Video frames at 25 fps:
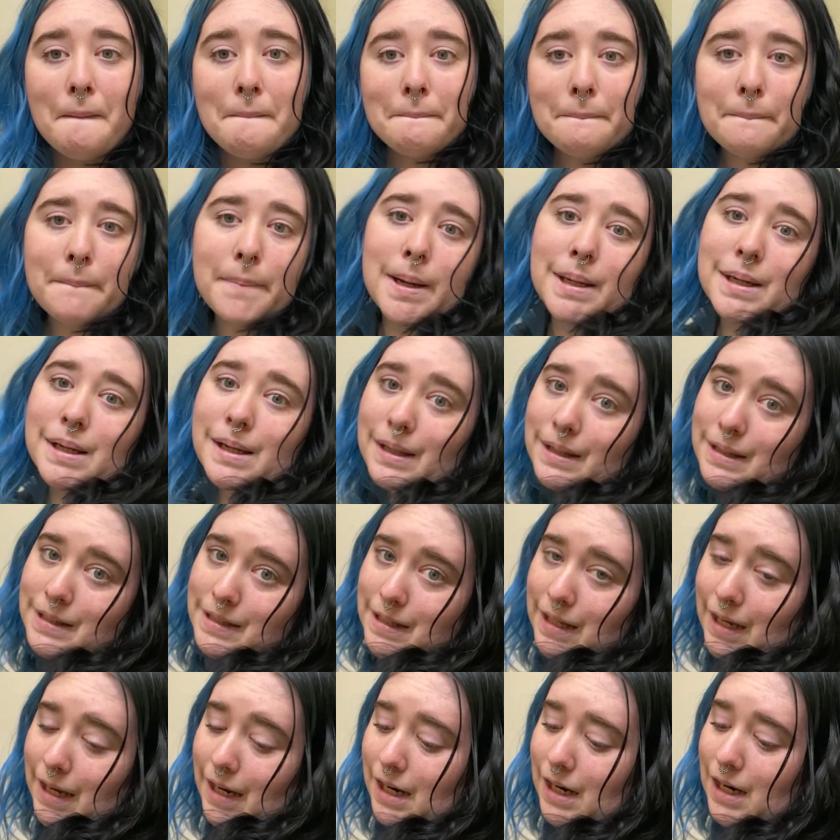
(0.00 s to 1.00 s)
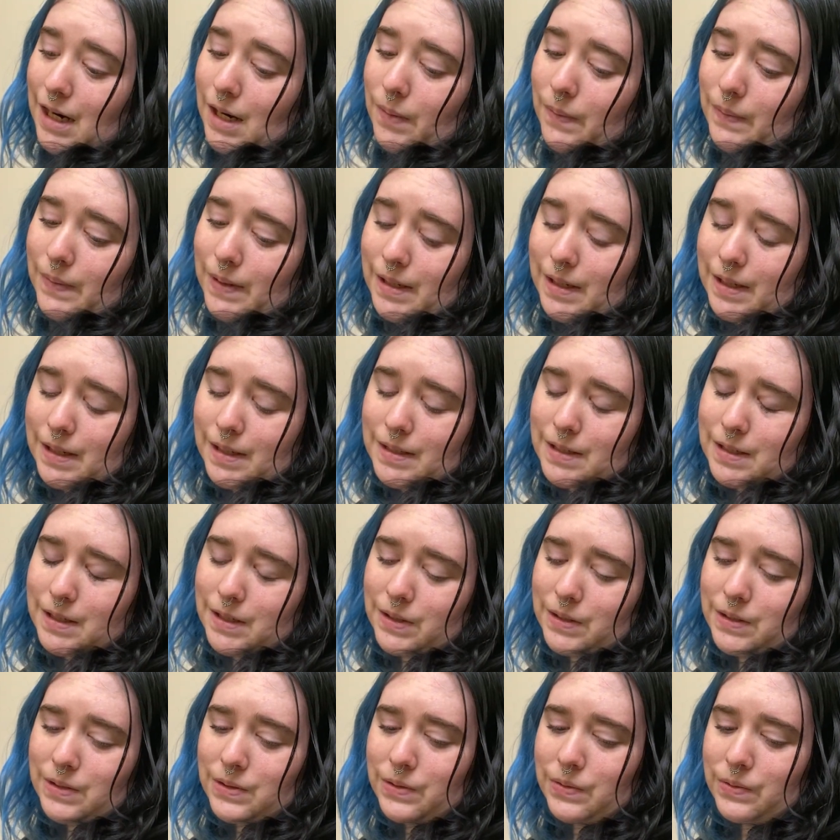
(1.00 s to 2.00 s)
But yeah, I wanted
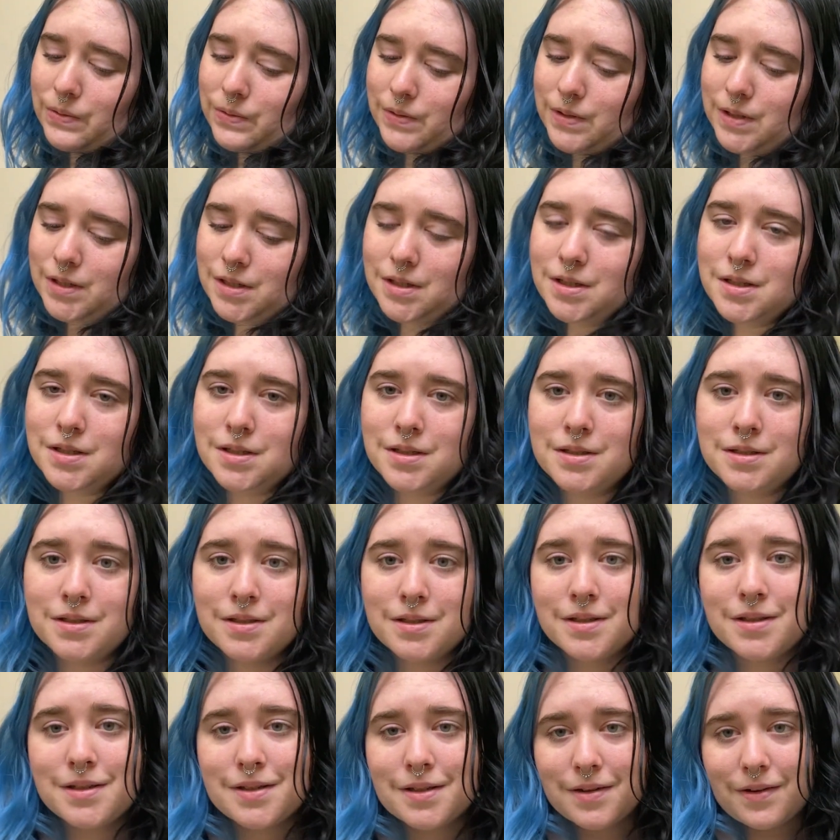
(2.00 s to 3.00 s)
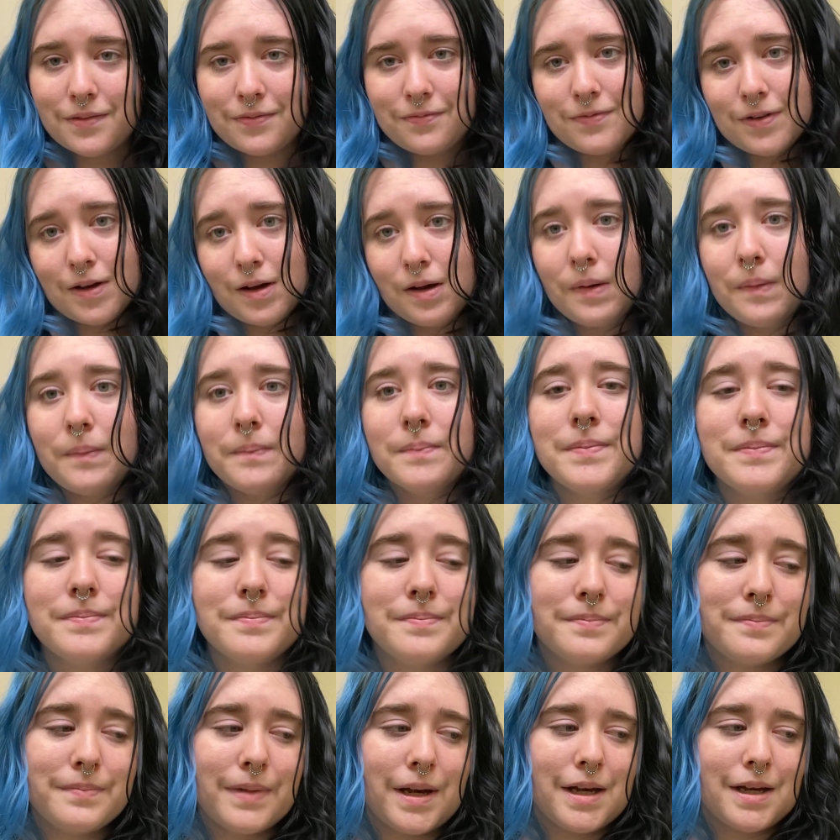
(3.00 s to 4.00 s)
to film
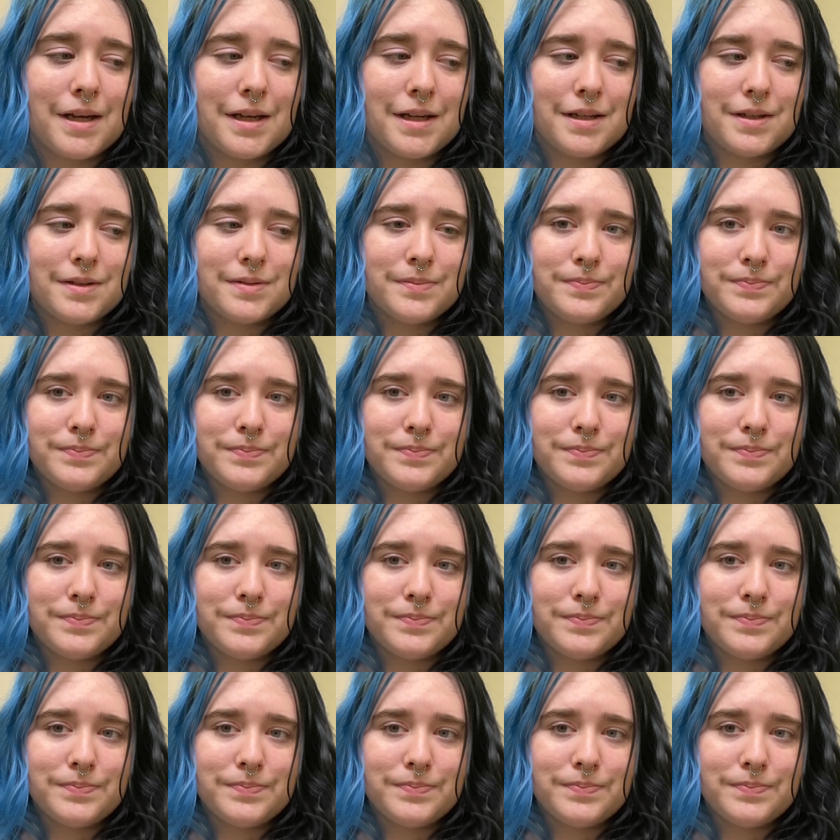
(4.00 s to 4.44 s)
my